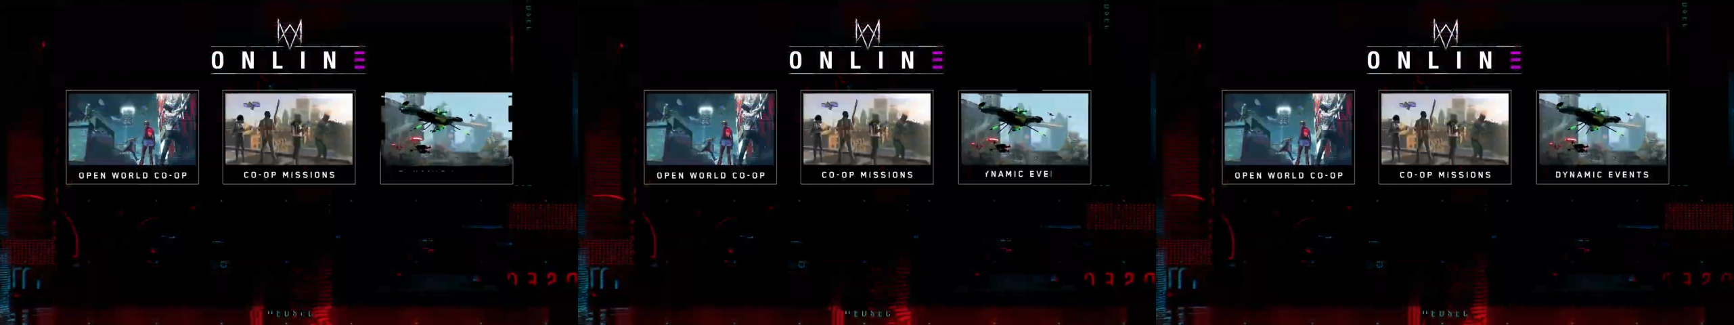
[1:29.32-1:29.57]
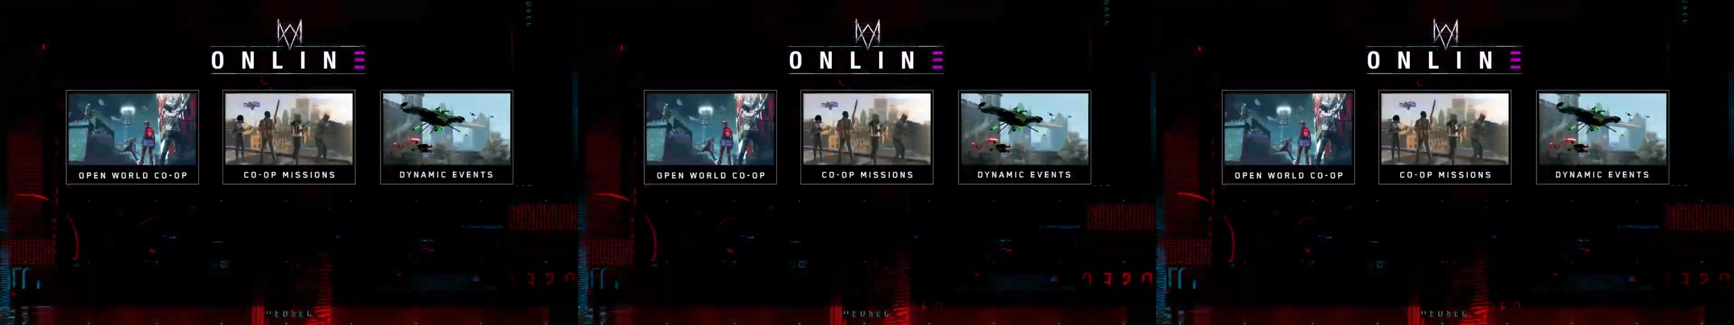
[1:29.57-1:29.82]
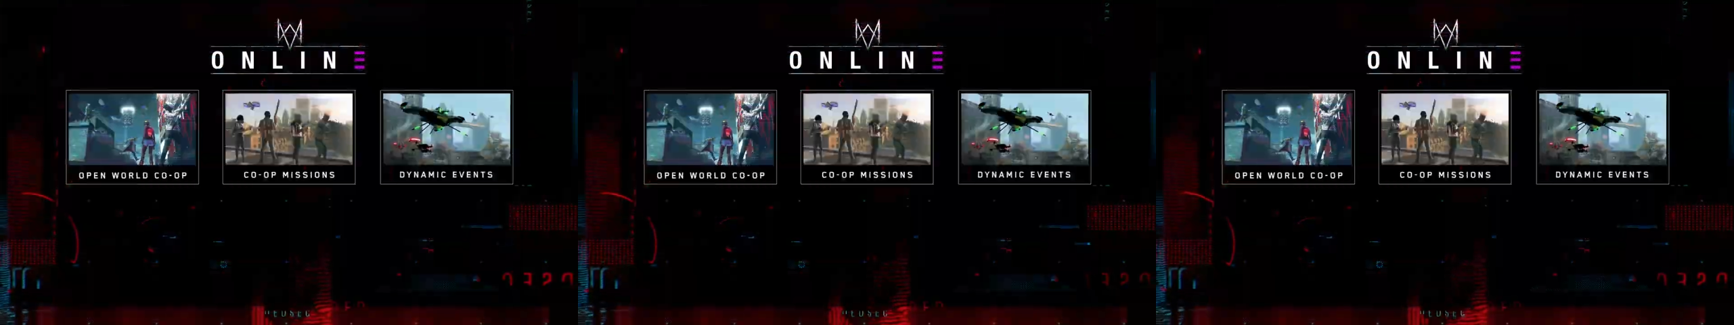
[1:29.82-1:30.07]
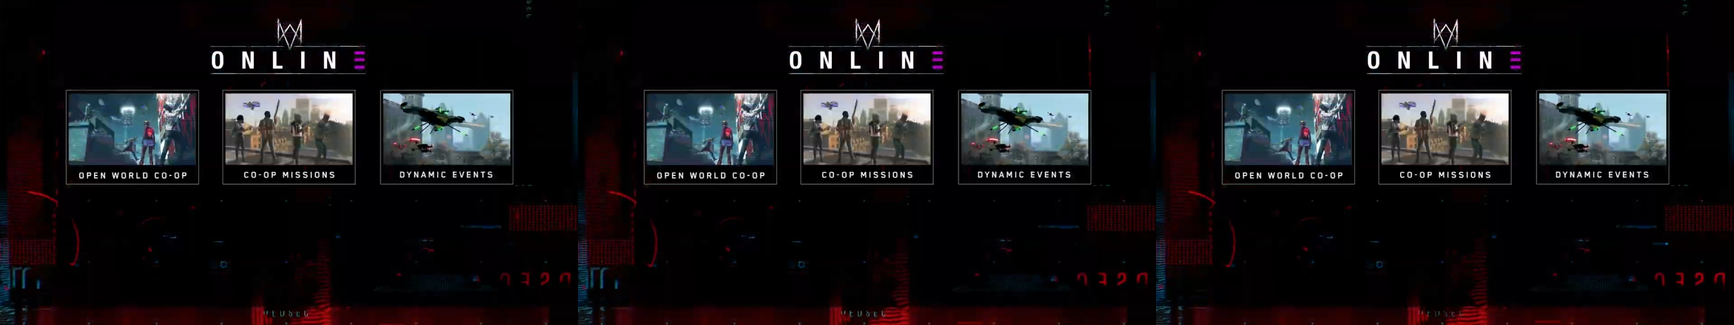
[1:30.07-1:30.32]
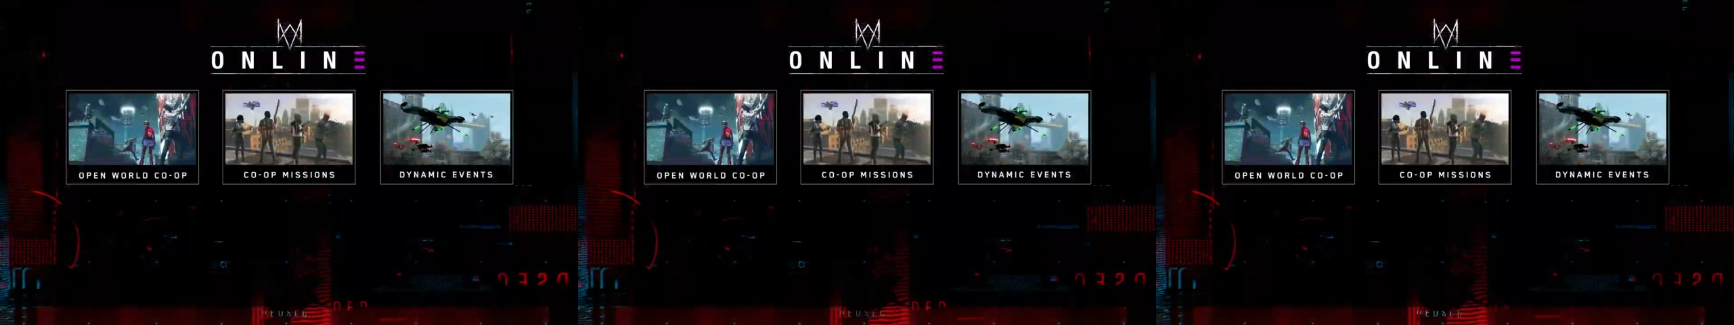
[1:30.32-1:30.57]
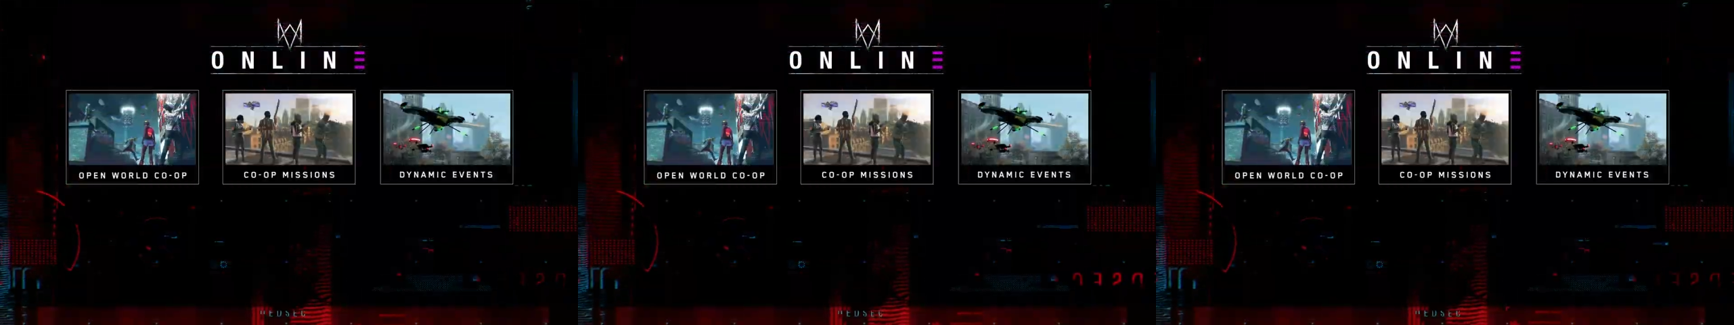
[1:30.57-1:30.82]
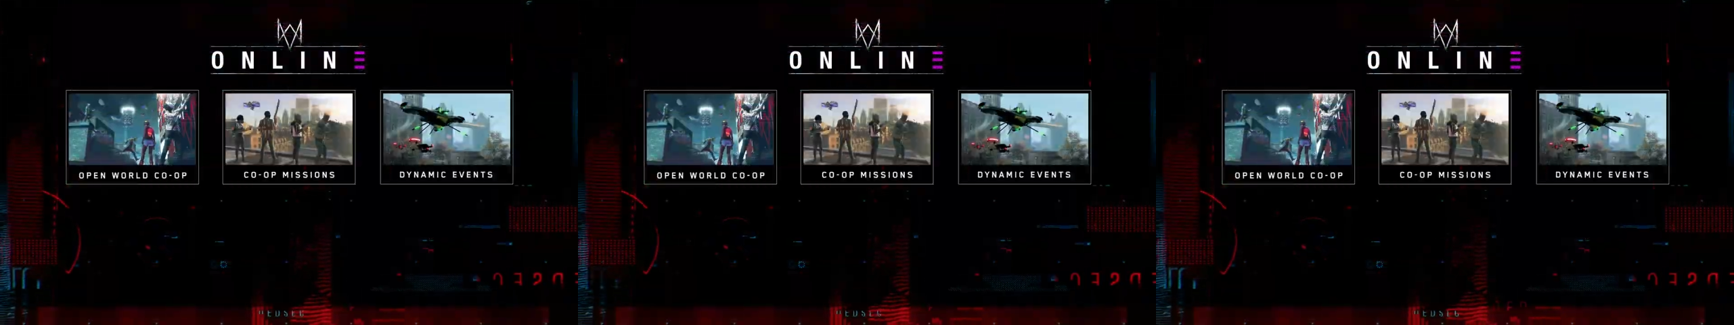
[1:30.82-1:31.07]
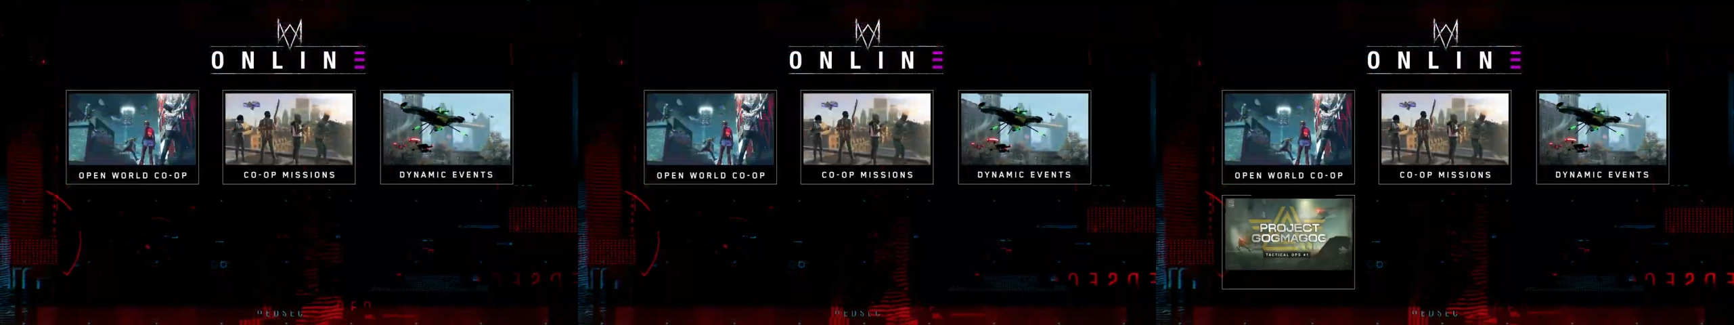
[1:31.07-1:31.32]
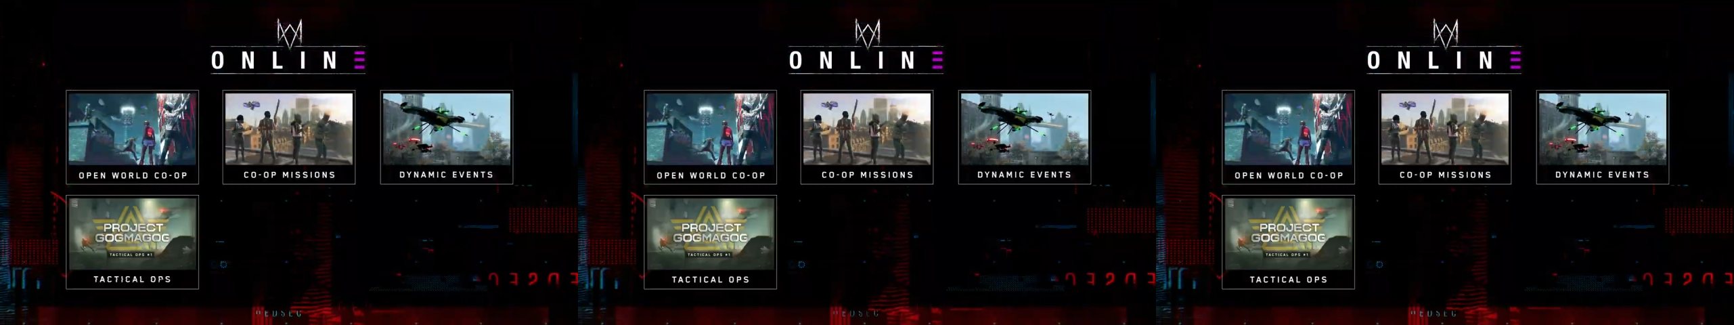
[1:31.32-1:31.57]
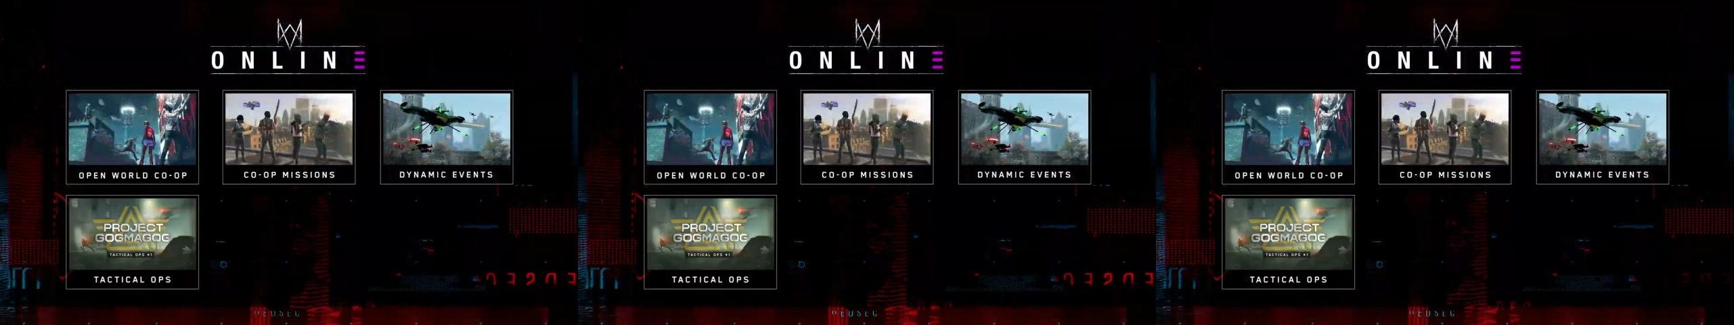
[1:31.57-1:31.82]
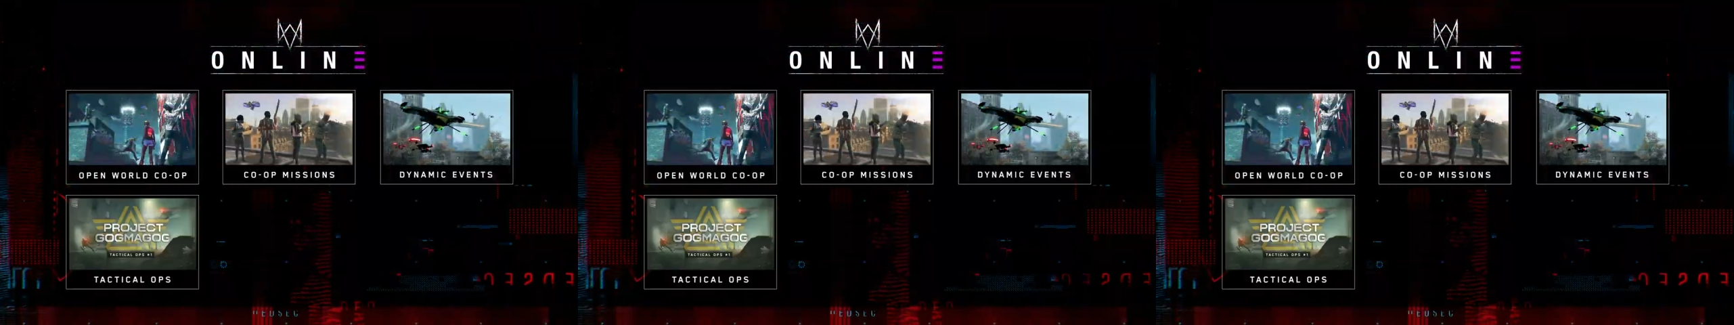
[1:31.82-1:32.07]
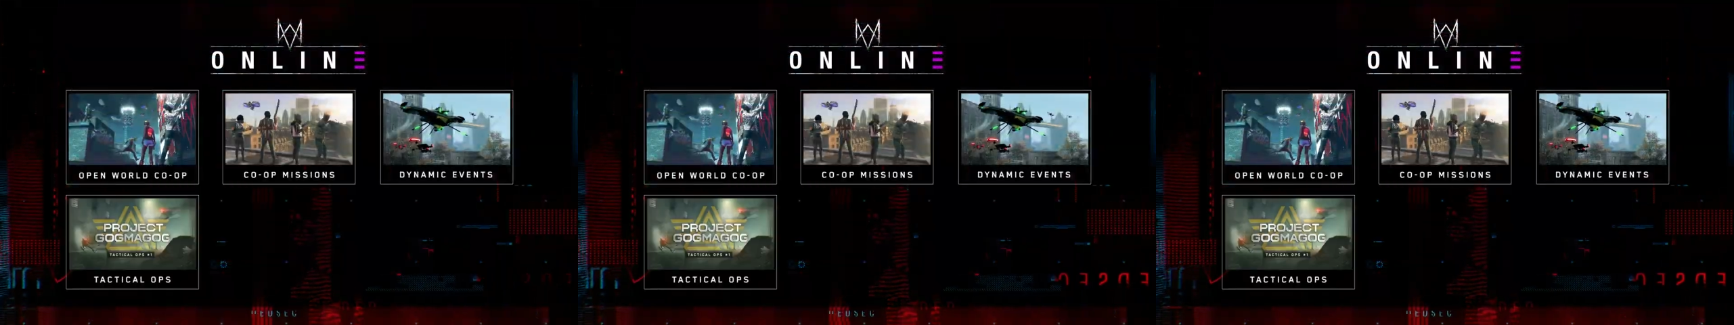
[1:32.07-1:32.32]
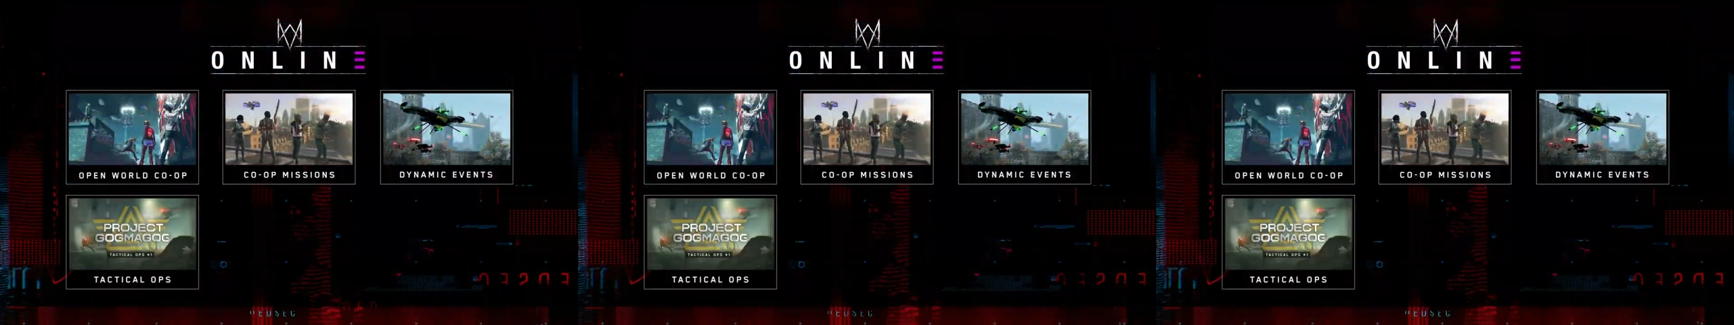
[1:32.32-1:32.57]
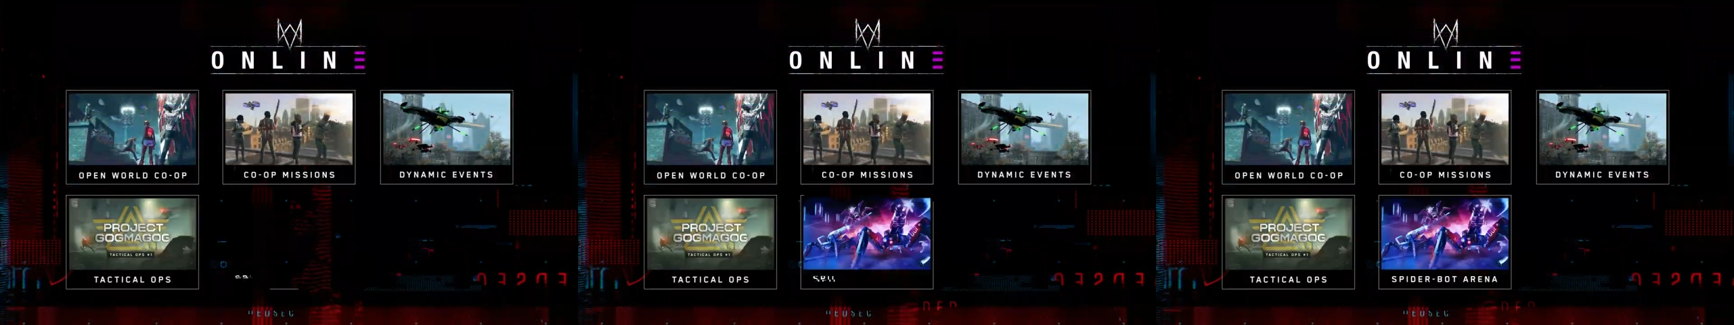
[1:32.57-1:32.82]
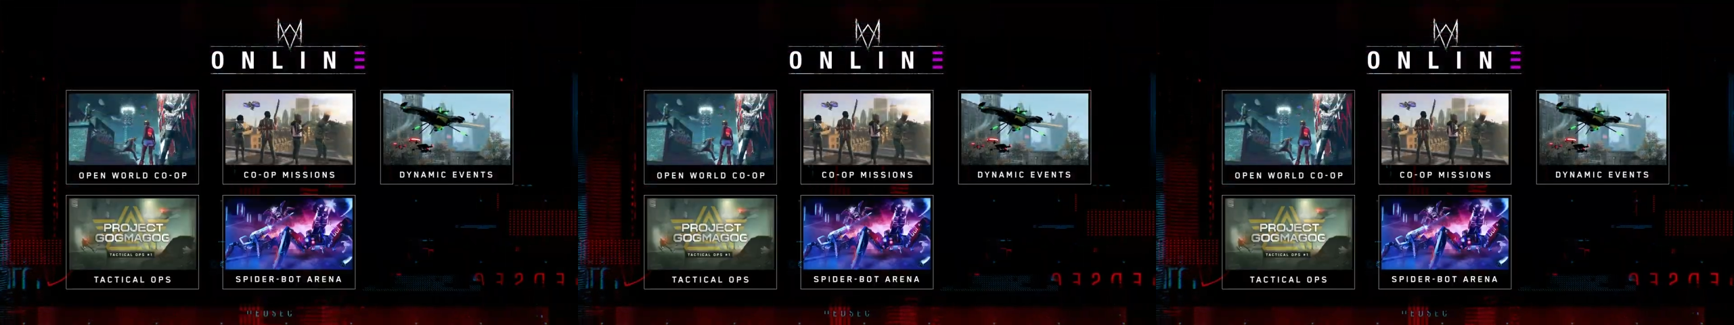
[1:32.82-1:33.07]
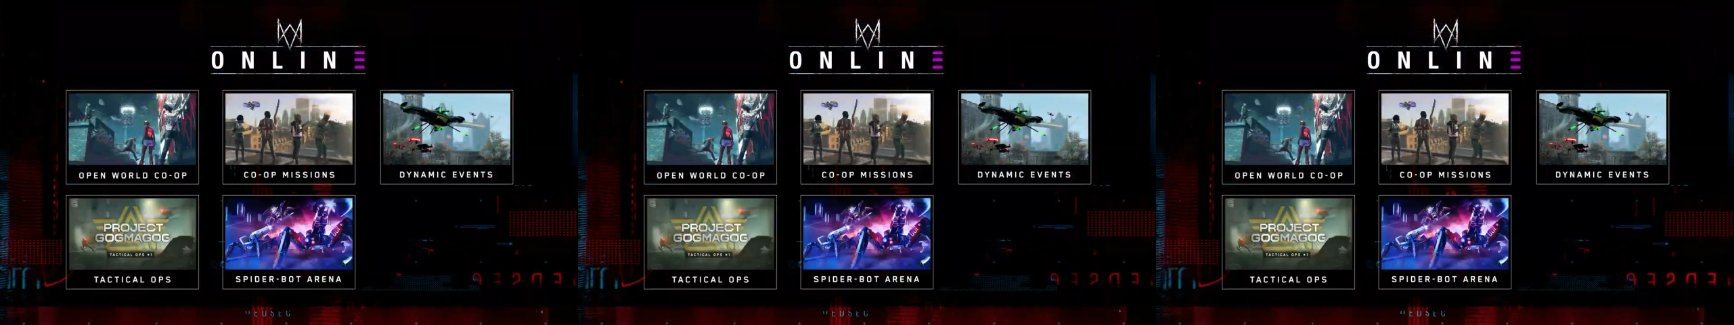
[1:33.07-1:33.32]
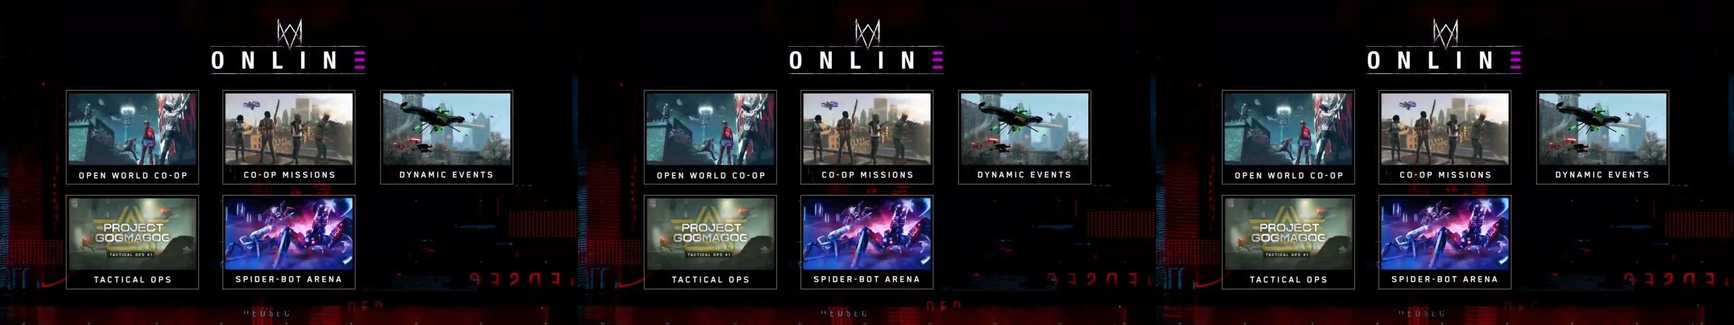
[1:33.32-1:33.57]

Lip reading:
Nobody's mouth can be seen.